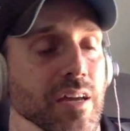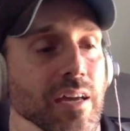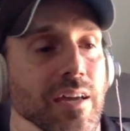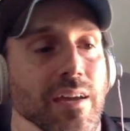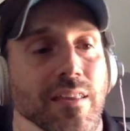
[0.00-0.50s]

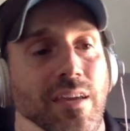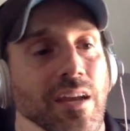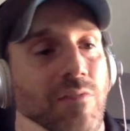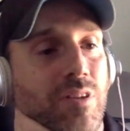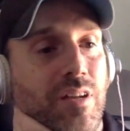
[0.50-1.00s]
Uh, then
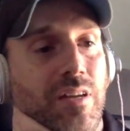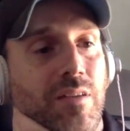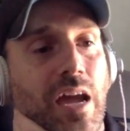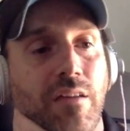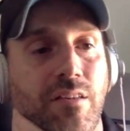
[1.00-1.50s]
I was
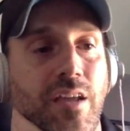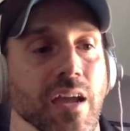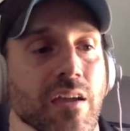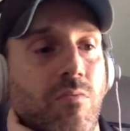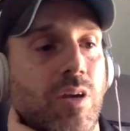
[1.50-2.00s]
in At
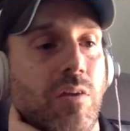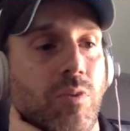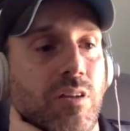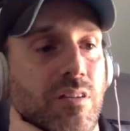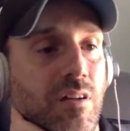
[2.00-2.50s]
Stake when it
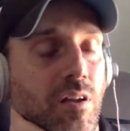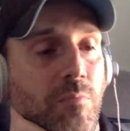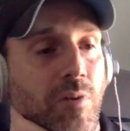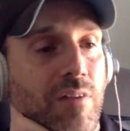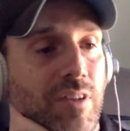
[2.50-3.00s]
was still
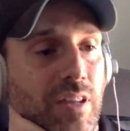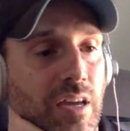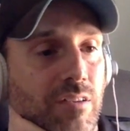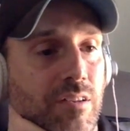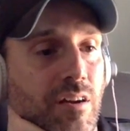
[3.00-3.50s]
a privately
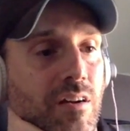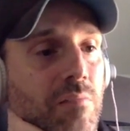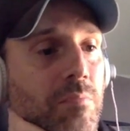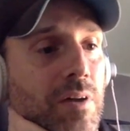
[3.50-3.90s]
held startup.